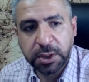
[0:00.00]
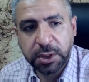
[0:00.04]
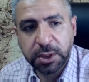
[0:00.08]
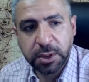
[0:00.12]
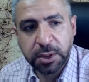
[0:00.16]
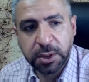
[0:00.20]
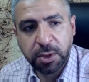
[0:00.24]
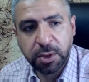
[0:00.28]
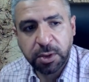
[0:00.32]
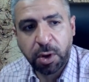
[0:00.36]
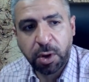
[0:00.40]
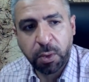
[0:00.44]
or
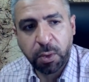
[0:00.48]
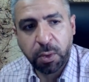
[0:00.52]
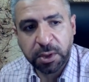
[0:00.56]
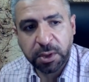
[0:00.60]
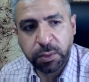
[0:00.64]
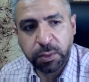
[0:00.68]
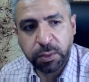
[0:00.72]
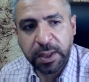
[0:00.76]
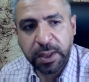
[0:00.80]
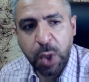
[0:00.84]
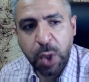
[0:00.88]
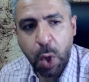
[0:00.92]
what we
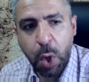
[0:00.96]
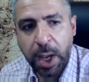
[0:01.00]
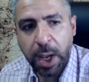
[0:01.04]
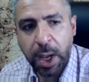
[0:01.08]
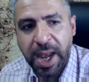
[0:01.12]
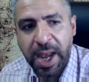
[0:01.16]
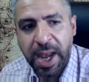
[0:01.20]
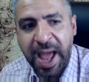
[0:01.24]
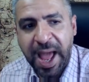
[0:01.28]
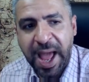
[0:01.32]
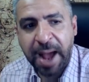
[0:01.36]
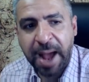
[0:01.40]
call
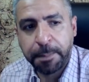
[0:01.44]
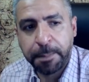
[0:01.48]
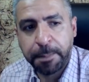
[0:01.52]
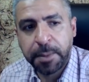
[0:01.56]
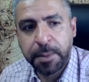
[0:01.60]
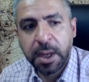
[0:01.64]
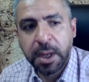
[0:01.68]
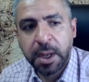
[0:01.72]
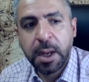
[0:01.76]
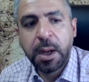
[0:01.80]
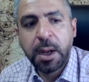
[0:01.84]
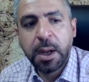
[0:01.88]
LAM.
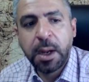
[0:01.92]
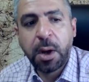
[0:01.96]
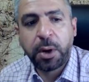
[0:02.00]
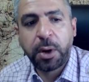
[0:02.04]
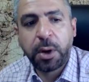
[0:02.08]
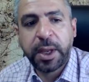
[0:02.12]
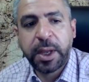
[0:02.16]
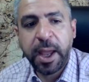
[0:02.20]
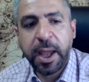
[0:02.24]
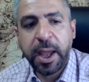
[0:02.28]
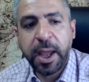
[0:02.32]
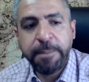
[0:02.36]
Okay,